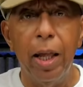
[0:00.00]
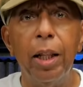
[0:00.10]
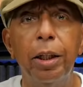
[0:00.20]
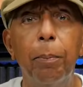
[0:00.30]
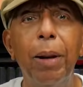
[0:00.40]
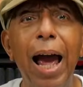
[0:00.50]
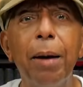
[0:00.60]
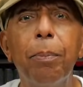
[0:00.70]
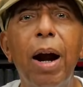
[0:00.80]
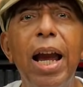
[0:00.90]
The black
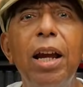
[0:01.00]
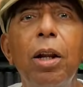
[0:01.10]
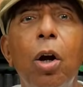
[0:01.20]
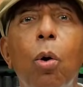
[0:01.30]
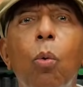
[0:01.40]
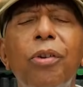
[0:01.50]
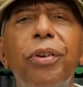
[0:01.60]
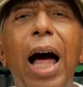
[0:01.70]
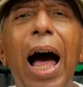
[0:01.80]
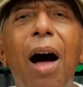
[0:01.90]
brain was
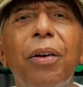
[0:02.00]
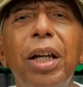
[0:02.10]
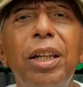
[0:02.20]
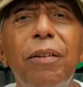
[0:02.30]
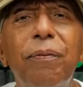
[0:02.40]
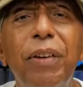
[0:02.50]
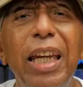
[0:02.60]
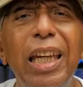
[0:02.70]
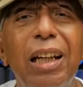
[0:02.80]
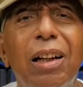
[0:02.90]
out in the
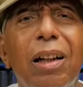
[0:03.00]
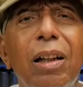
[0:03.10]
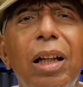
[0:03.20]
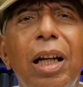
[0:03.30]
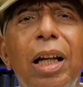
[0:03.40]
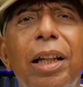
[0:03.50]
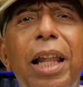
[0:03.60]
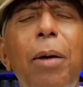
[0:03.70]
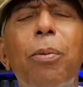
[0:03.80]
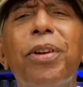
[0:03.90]
field.
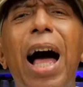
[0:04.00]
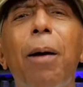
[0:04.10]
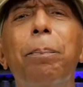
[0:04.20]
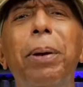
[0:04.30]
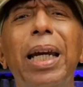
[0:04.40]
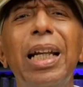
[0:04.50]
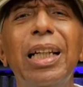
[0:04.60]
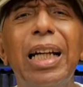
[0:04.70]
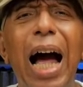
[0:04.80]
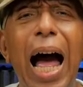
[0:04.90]
They was out picking
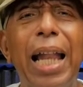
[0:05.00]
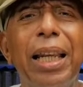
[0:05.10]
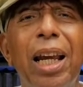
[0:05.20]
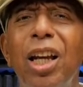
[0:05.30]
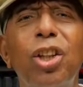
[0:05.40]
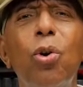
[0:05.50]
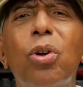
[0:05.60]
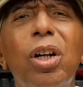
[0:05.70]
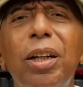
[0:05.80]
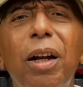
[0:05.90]
cotton. You
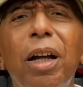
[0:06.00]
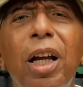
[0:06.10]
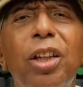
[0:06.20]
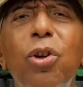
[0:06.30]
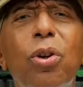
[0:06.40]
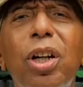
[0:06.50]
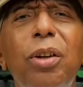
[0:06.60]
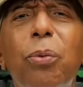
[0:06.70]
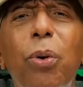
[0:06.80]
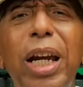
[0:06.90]
couldn't
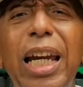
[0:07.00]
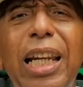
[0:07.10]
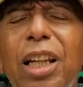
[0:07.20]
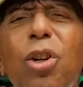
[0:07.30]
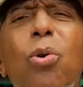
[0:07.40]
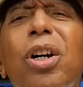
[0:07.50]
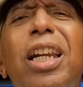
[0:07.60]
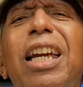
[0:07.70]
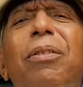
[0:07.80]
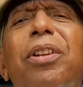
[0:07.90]
read, and you couldn't
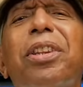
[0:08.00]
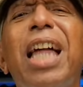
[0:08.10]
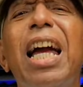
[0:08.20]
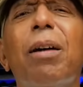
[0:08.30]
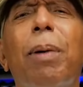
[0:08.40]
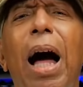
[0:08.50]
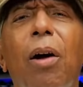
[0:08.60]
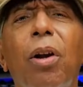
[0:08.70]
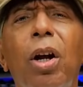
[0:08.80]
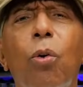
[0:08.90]
even think
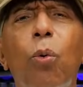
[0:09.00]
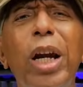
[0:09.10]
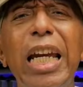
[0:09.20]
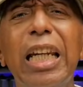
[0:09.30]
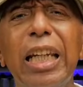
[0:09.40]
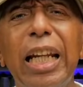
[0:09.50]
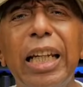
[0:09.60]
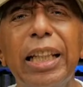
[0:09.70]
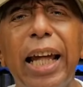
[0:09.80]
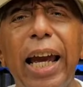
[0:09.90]
about reading
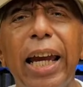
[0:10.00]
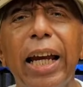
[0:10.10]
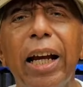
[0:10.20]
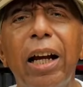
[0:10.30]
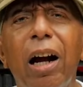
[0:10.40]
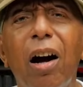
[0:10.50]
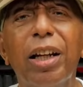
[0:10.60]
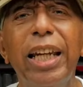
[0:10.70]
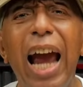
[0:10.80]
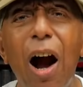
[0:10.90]
anything, or
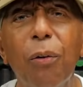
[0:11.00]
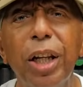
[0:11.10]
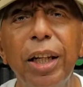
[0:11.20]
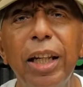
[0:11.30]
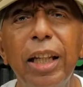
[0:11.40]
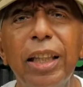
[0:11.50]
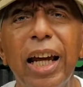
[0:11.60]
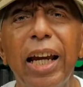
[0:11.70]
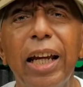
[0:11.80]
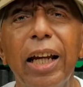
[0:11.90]
counting
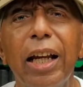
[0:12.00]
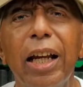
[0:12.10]
anything.